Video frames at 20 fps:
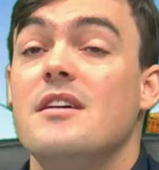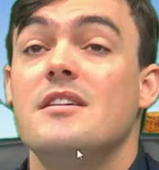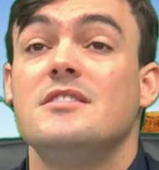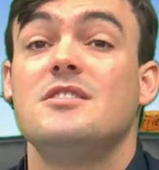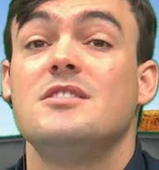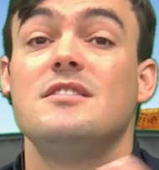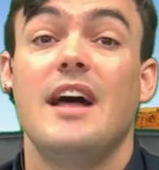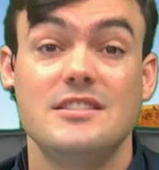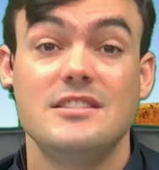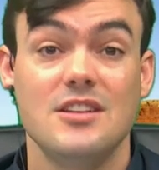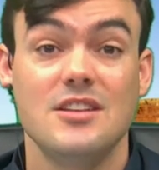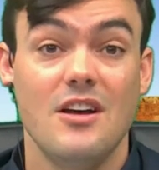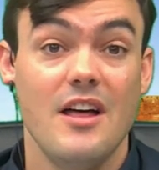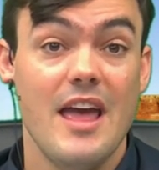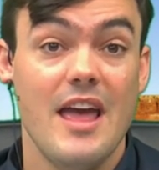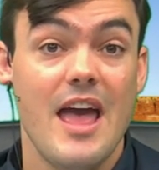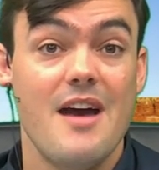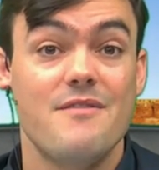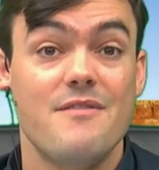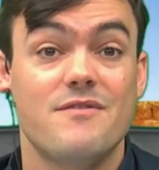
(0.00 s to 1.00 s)
So that's all I
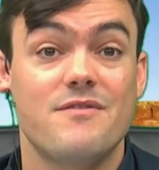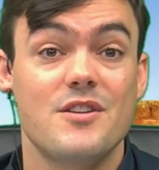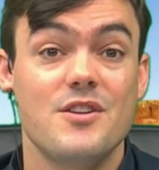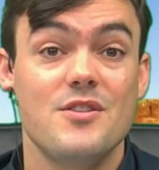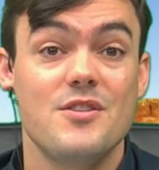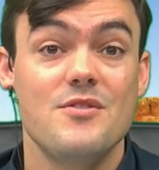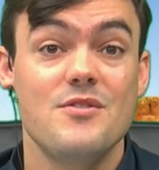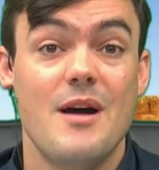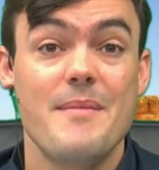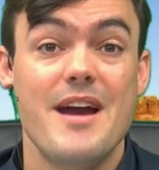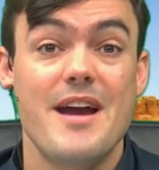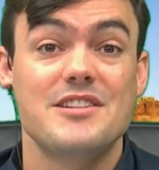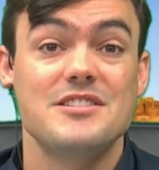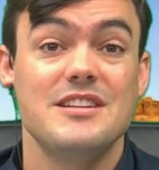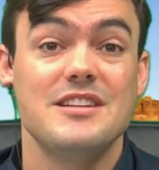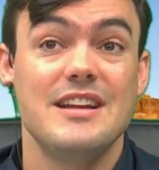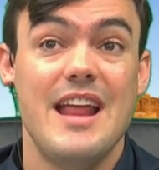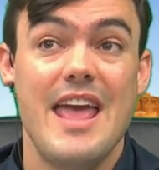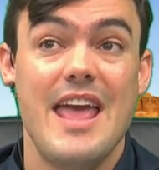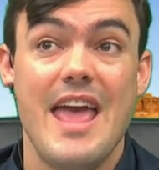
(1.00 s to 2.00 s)
have for you. I'm actually
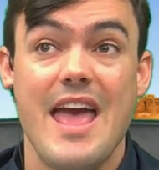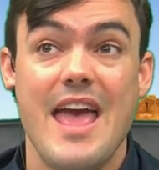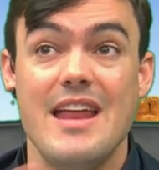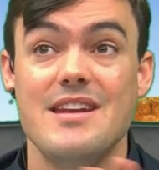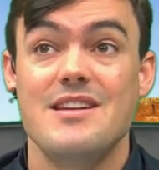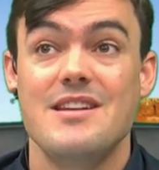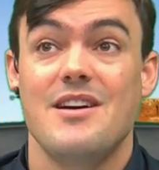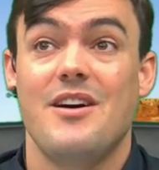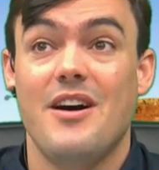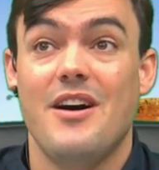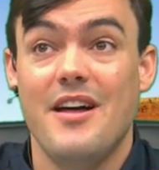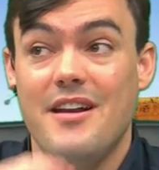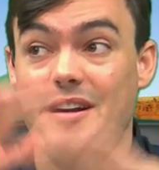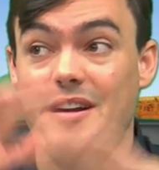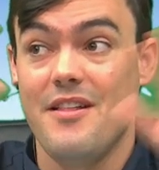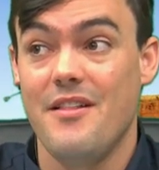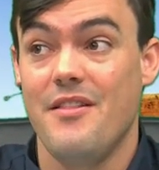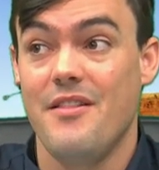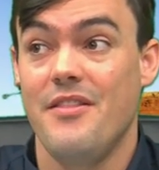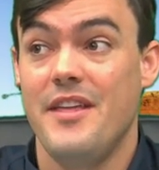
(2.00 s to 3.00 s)
going to end
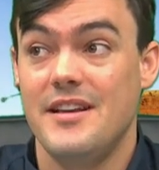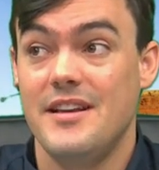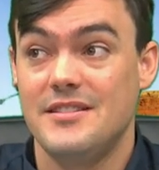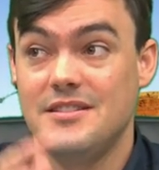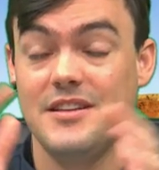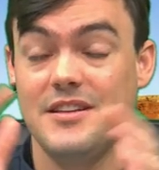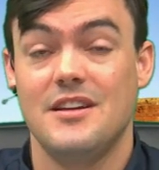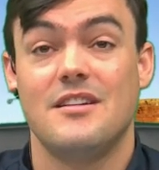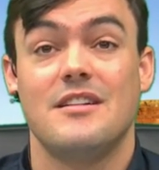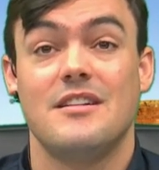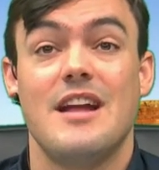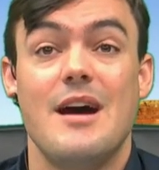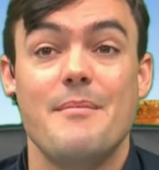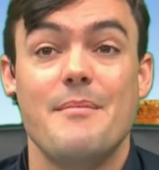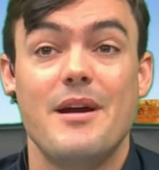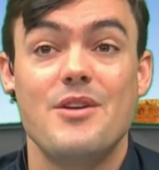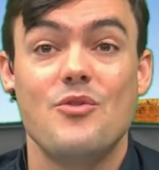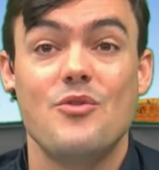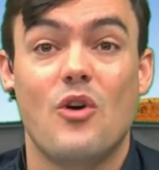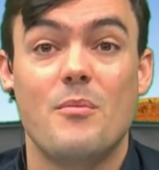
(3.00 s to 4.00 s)
on this here, not
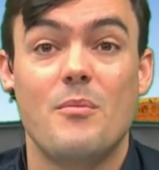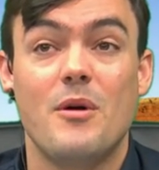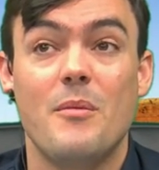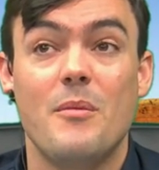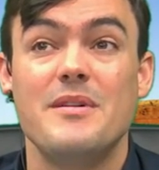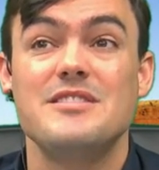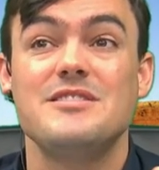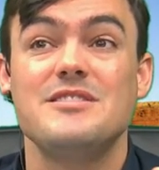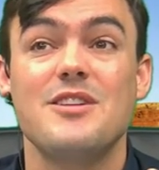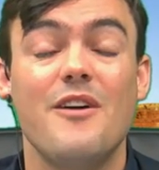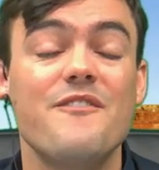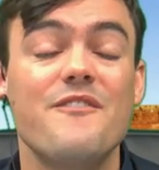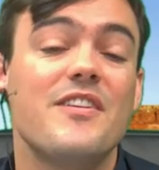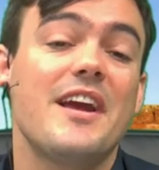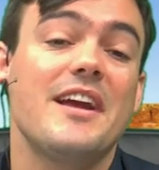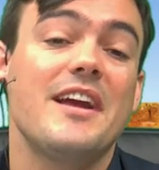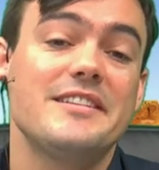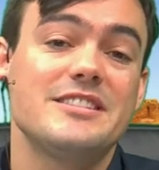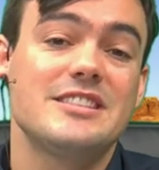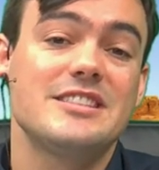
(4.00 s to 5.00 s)
my normal, but don't
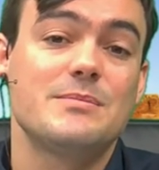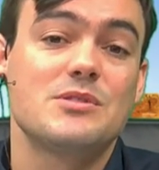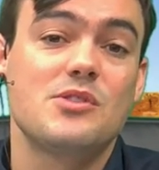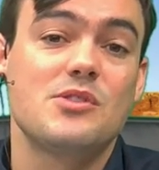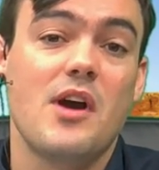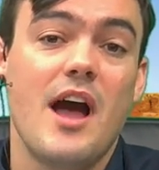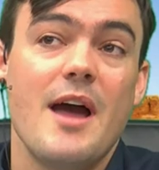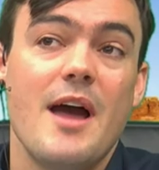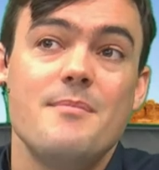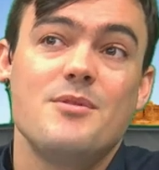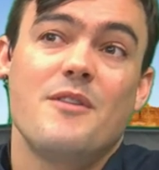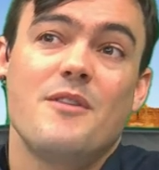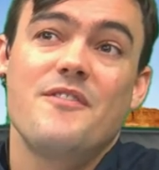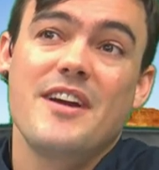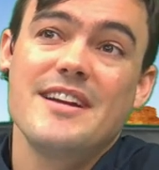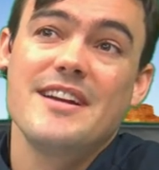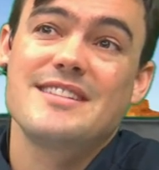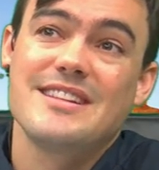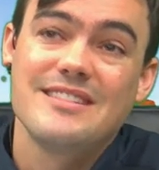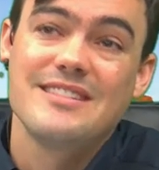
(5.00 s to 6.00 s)
forget to subscribe. Don't
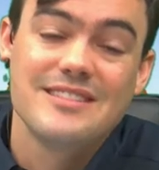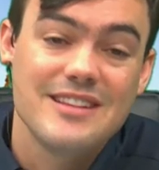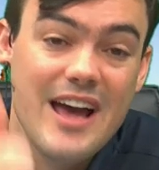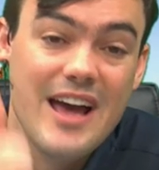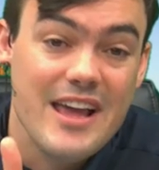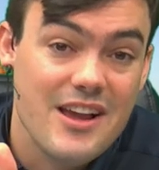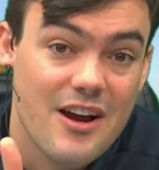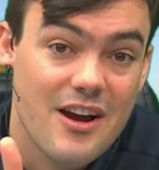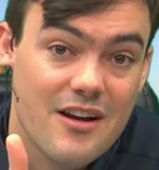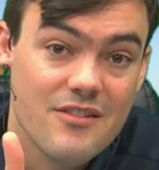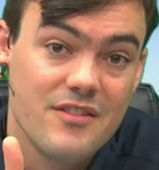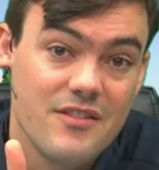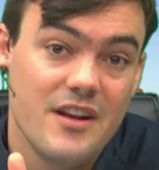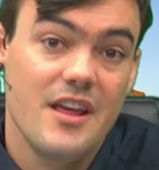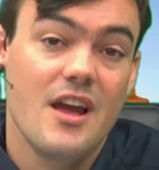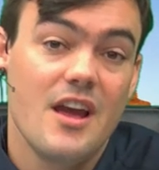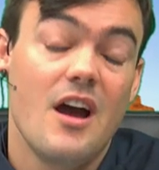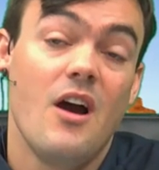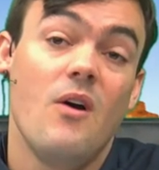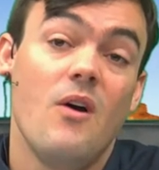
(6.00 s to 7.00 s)
forget to like our
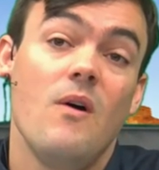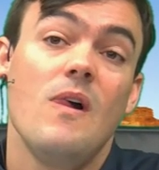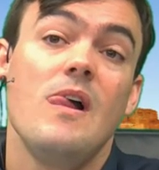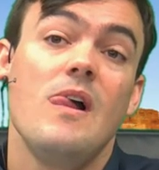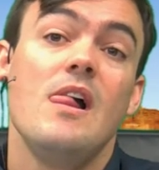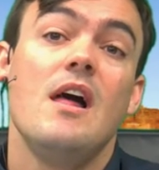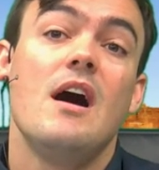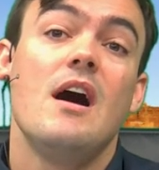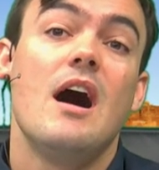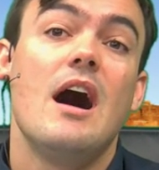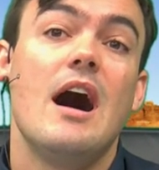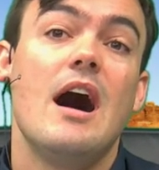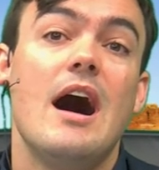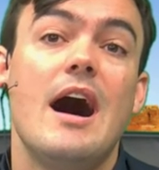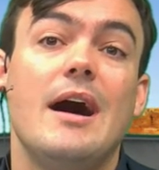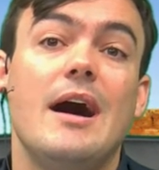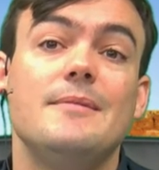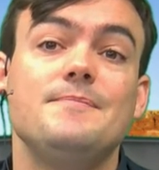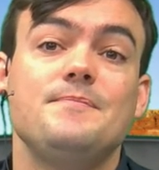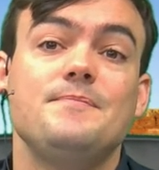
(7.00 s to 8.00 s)
video.
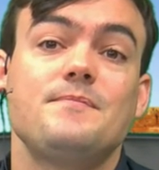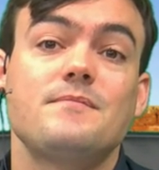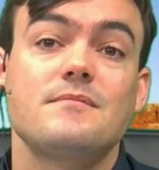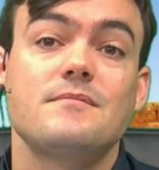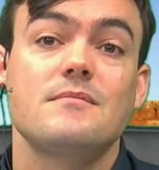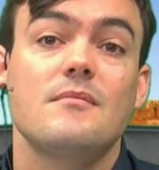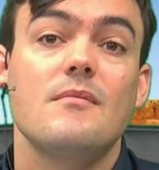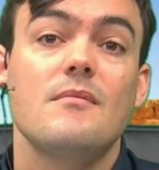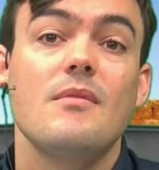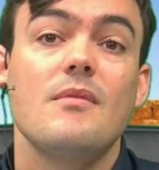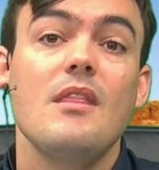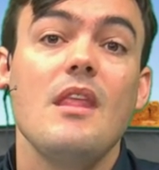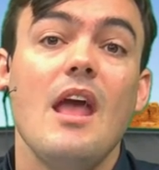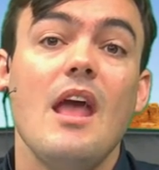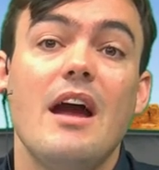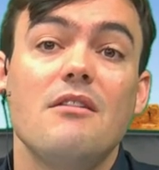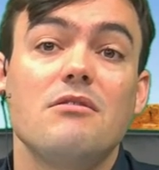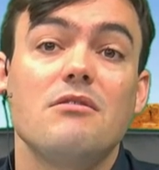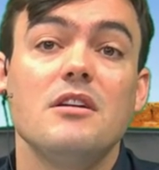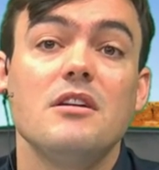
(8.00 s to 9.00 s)
I
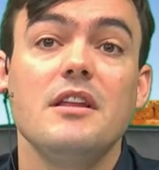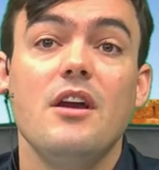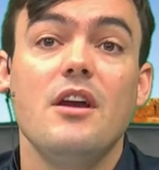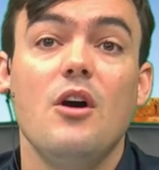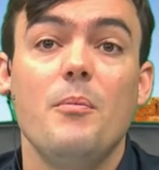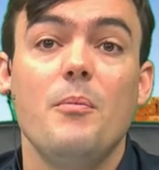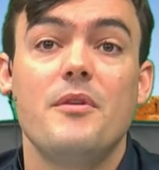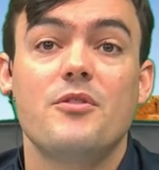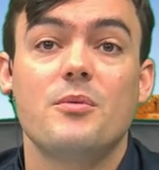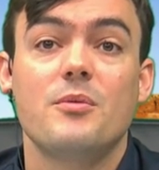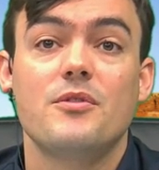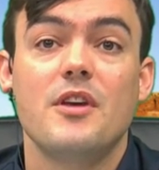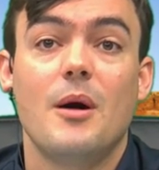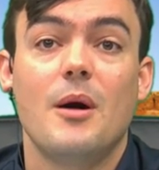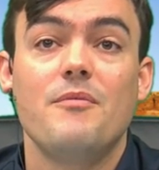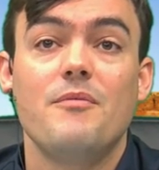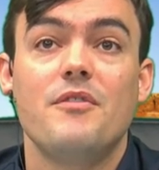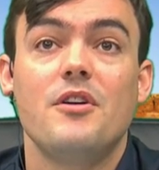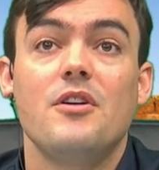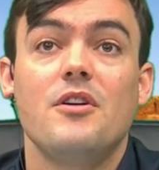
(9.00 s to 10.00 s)
really hope this was
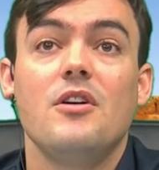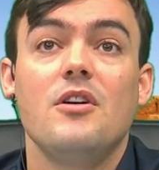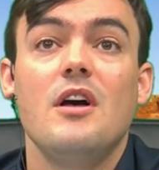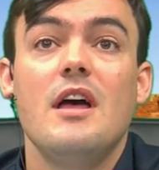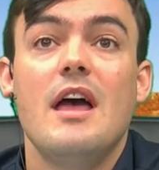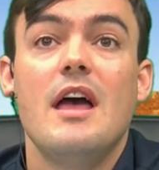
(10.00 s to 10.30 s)
helpful.